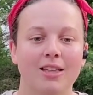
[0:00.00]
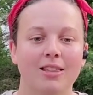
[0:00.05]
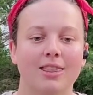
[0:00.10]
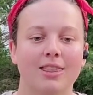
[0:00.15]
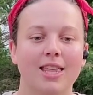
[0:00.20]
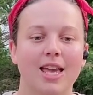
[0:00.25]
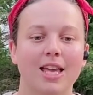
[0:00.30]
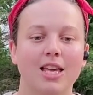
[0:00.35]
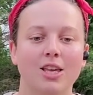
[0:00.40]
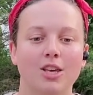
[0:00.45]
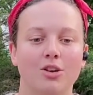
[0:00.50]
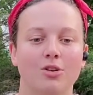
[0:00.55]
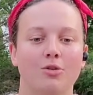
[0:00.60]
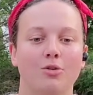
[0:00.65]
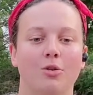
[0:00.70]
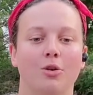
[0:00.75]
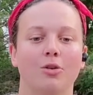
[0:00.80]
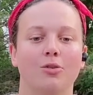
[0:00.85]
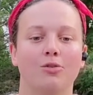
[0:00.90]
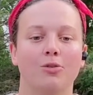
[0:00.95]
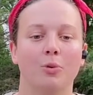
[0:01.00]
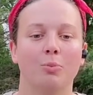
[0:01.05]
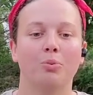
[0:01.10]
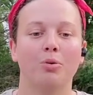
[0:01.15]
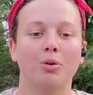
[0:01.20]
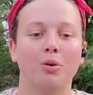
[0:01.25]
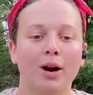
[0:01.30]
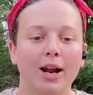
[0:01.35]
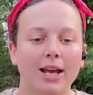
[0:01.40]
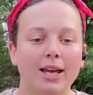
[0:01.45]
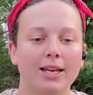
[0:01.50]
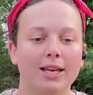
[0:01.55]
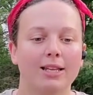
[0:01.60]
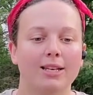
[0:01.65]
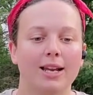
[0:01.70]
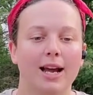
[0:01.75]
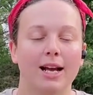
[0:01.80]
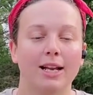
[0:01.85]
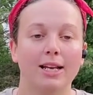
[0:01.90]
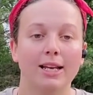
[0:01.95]
Thank you for praying and
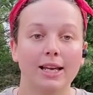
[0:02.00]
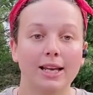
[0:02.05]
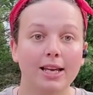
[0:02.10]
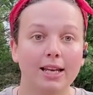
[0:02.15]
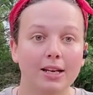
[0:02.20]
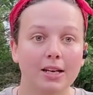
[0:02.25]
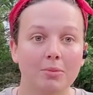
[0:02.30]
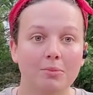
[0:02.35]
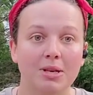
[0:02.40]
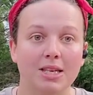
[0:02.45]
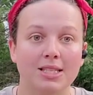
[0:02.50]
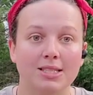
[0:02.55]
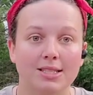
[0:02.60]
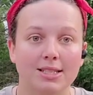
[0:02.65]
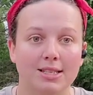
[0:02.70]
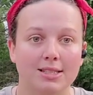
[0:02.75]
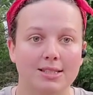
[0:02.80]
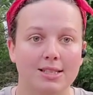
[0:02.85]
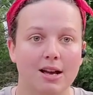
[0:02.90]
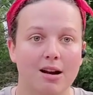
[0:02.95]
not eating me, says the